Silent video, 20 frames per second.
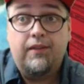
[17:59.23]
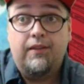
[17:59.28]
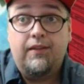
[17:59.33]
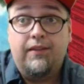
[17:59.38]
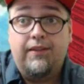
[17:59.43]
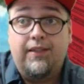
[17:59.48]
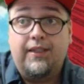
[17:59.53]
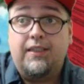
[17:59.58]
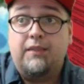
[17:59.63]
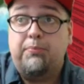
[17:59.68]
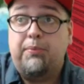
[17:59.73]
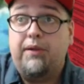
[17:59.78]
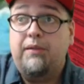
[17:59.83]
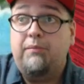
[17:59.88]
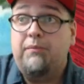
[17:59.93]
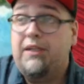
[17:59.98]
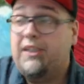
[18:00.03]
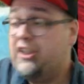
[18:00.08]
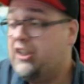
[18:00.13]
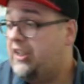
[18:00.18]
And that's pretty
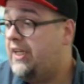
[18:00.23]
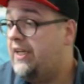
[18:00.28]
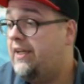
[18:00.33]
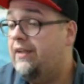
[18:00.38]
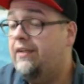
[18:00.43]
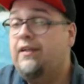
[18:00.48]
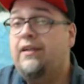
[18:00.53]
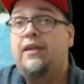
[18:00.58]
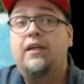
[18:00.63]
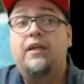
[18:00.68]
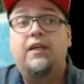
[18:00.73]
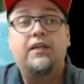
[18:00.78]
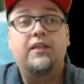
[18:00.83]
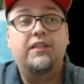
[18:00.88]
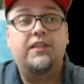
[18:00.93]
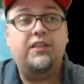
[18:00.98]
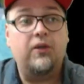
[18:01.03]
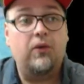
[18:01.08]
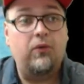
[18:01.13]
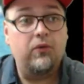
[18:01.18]
much it.
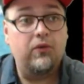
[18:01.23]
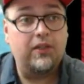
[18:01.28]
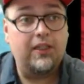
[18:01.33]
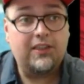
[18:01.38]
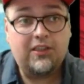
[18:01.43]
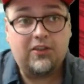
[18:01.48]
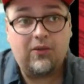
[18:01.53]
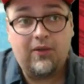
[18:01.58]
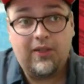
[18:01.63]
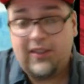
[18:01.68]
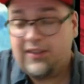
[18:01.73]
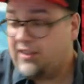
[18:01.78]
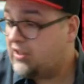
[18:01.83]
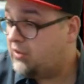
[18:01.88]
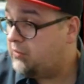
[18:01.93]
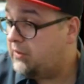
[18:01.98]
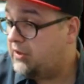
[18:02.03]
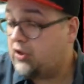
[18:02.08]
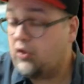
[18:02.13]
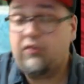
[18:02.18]
So let's go ahead and
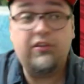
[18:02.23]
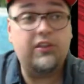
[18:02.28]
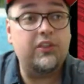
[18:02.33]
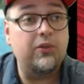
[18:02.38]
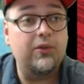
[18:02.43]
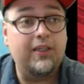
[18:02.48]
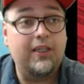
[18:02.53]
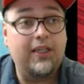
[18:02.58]
switch over to a